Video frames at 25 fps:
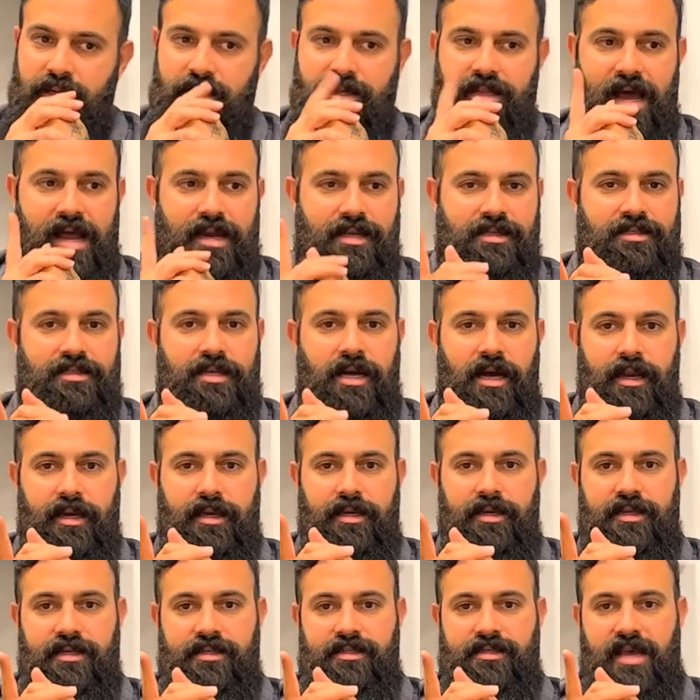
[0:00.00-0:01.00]
That is not a
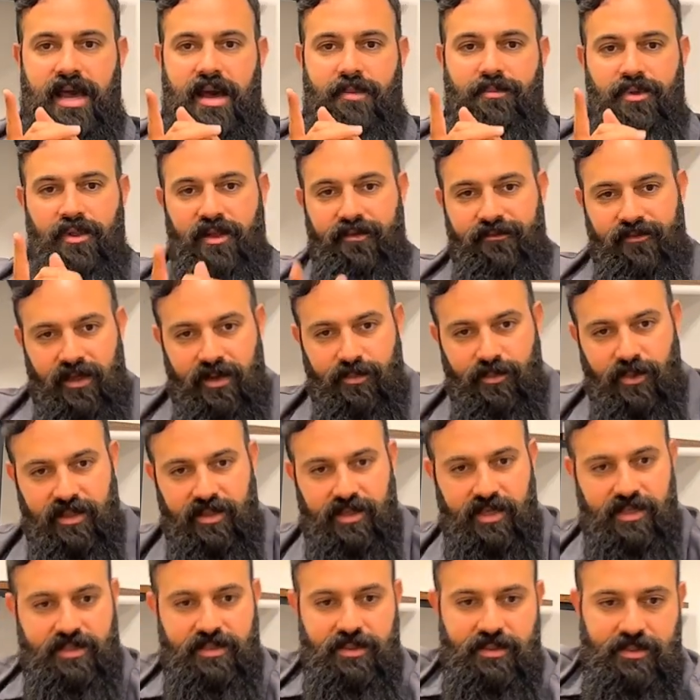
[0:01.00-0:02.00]
good example of it, but
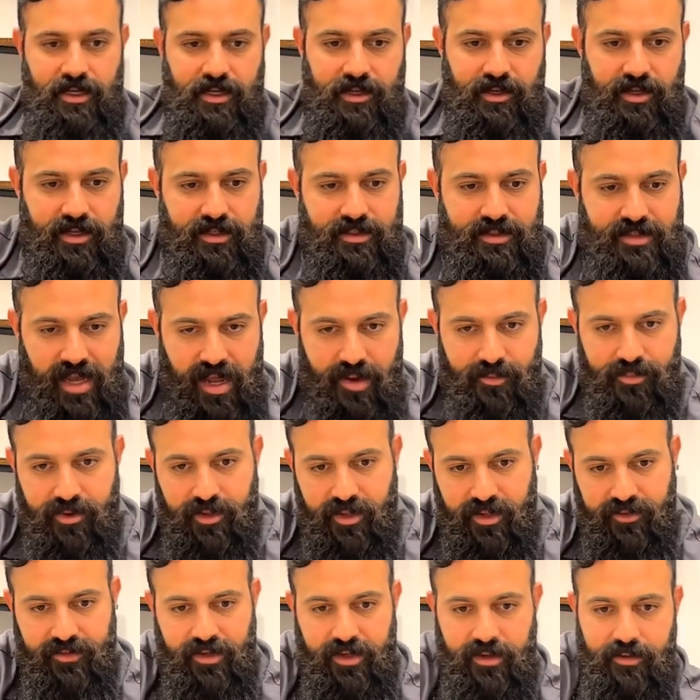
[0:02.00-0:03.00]
this is a good
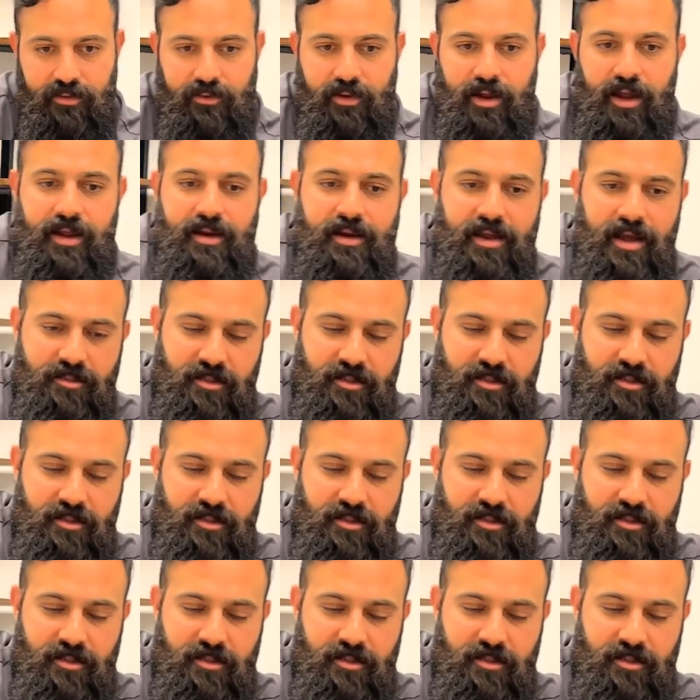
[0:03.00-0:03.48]
example of it, right?